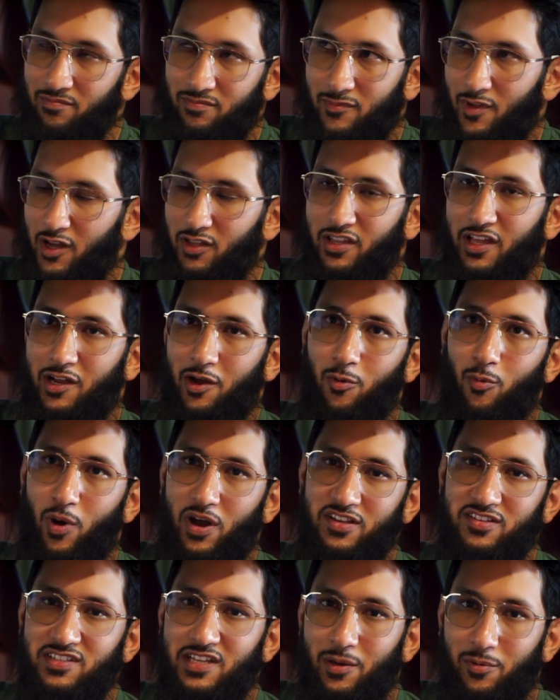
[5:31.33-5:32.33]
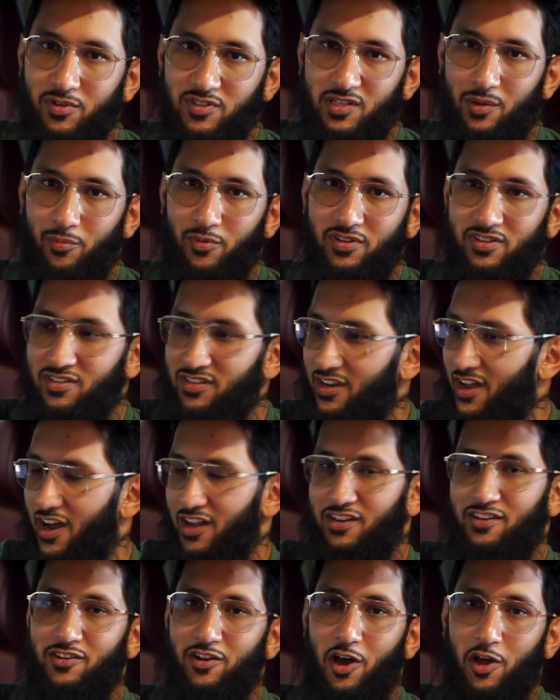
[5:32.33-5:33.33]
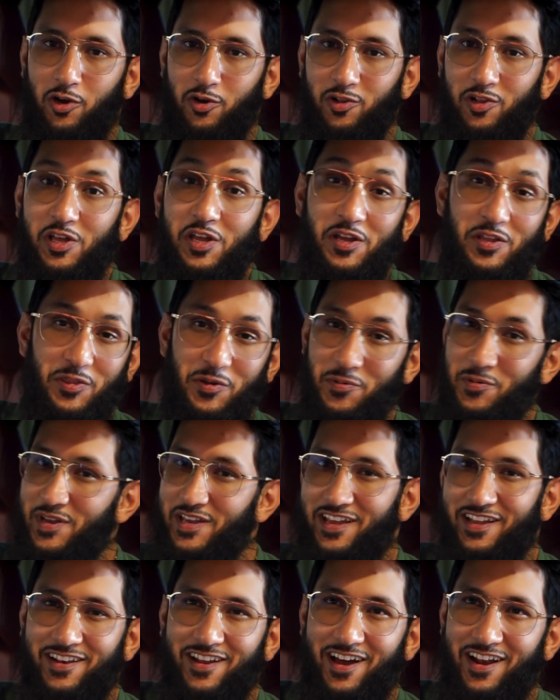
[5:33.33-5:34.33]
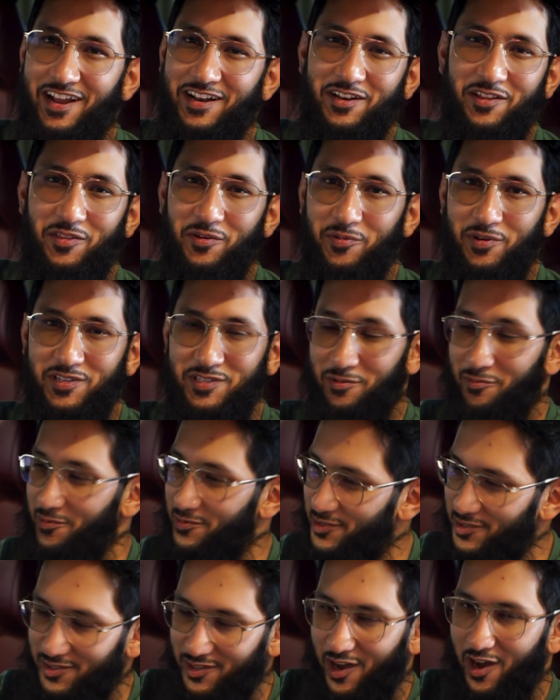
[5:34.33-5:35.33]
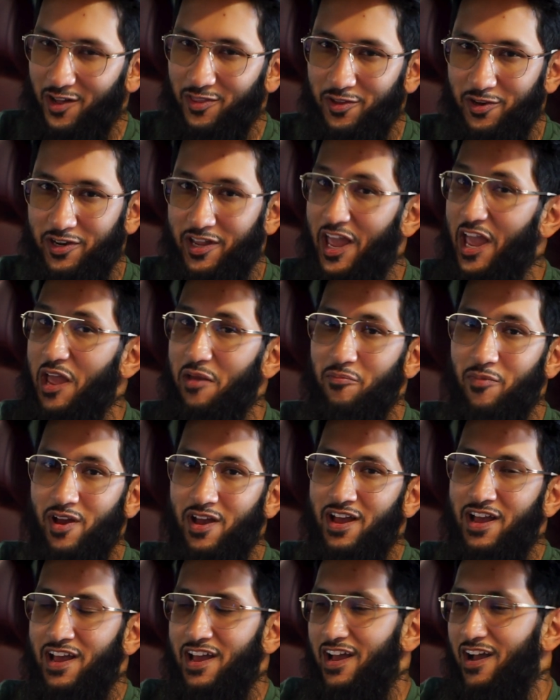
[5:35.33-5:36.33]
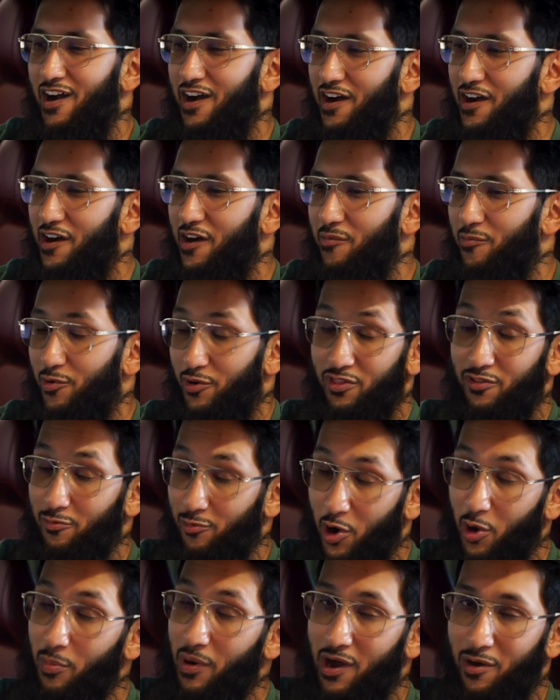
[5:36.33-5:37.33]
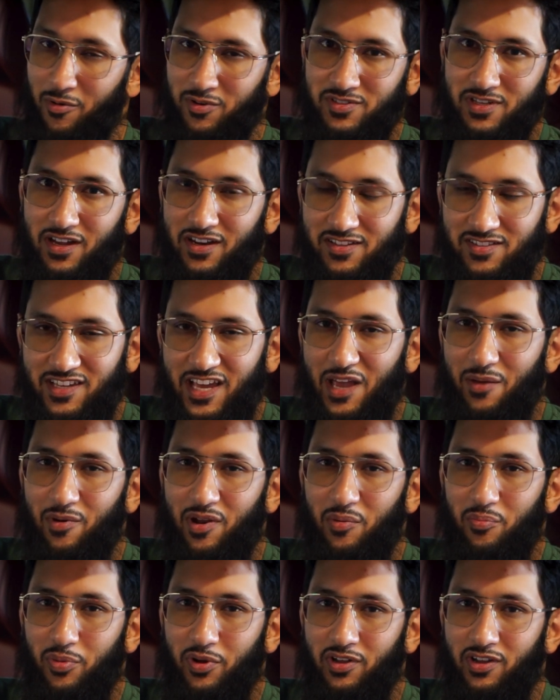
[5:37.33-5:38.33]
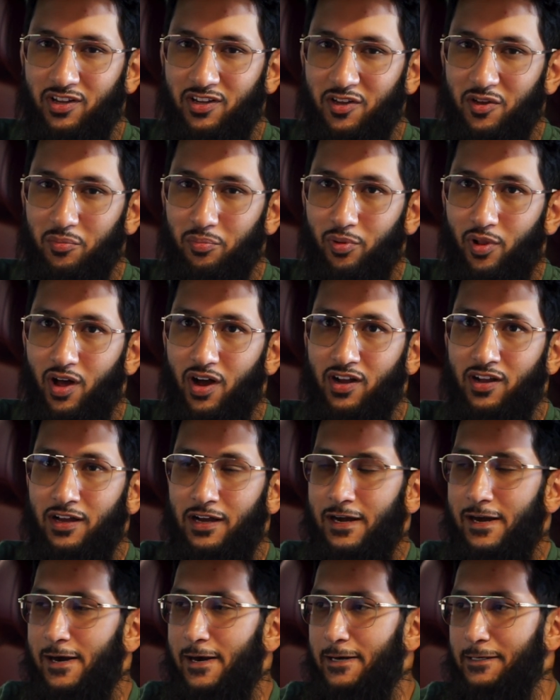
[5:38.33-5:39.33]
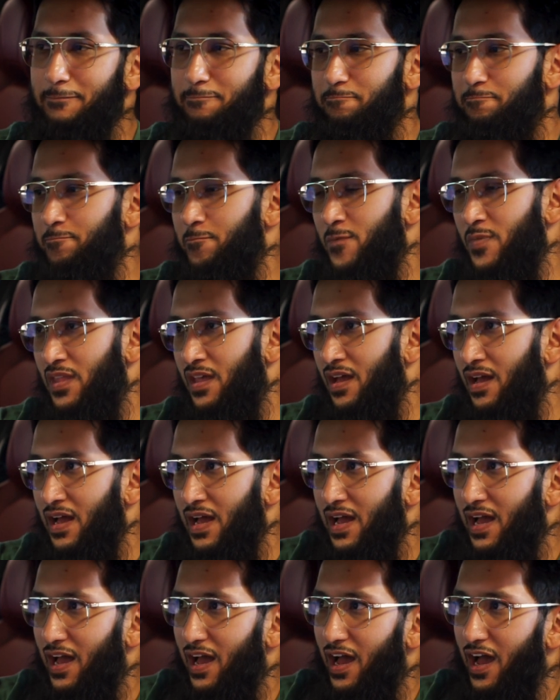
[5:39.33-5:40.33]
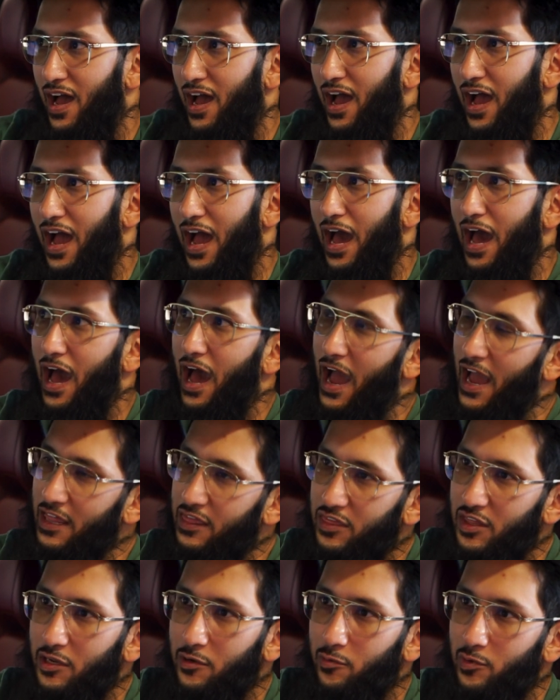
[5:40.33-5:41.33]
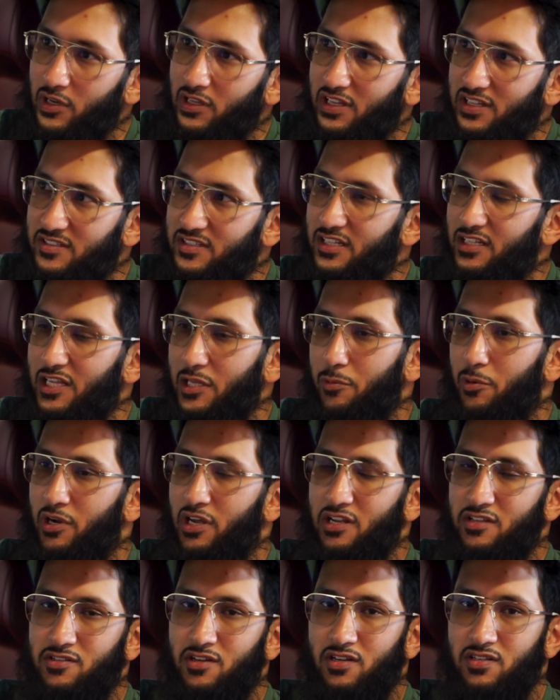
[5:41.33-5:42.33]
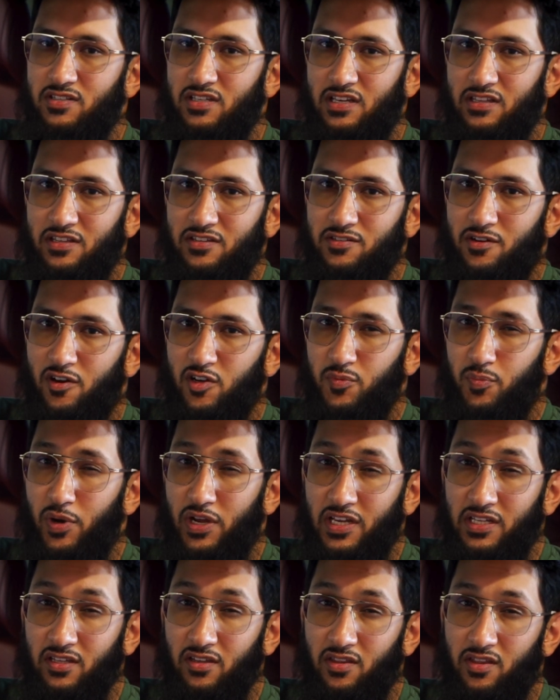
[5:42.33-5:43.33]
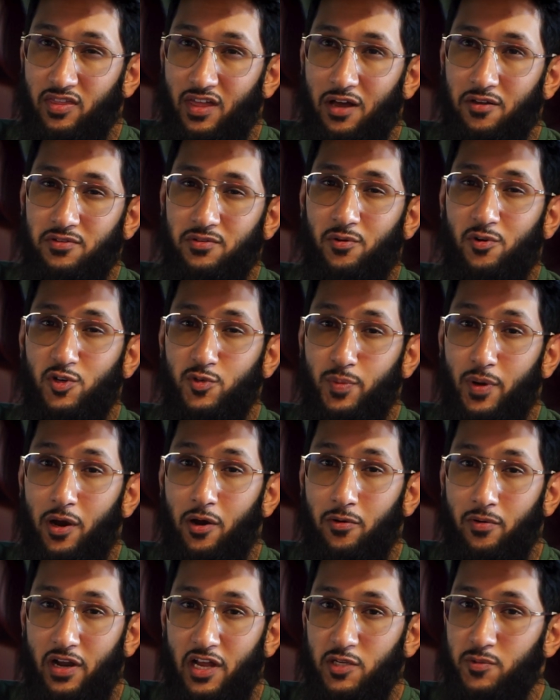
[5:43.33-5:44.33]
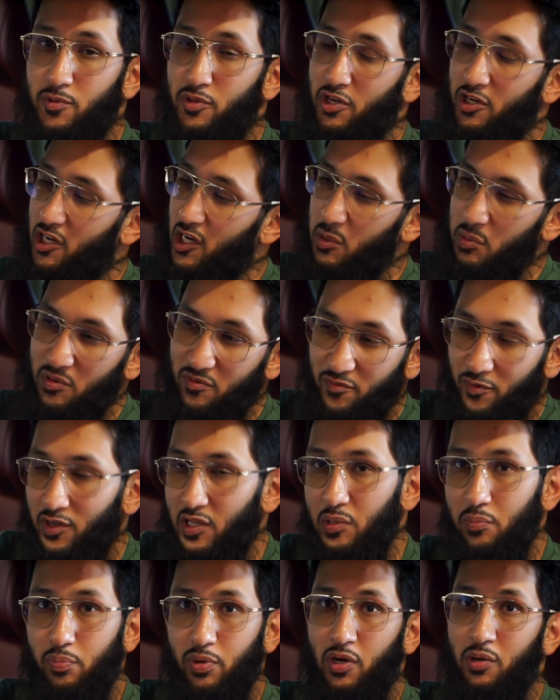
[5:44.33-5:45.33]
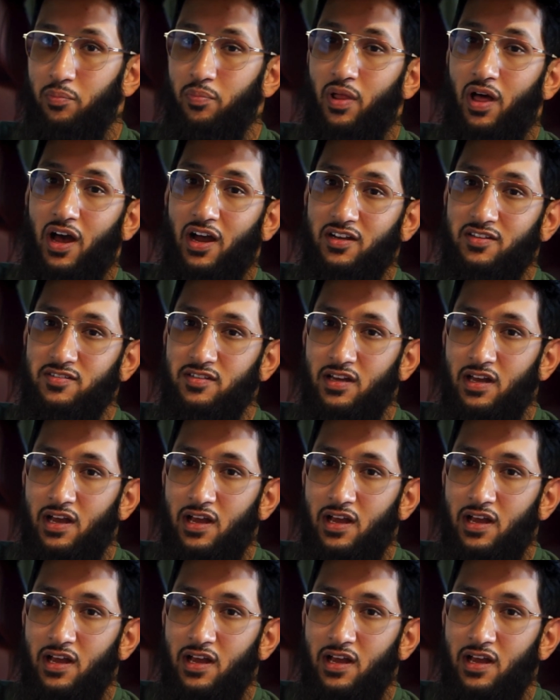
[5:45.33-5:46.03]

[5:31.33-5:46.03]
on like a Wednesday when someone's not early in the week and not end of the week. Someone was just on their game, or the robot was on its game and it built a good block. I think realistically we're going to start seeing these cars break into the 1,000 horsepower range, but they're going to be fully built blocks.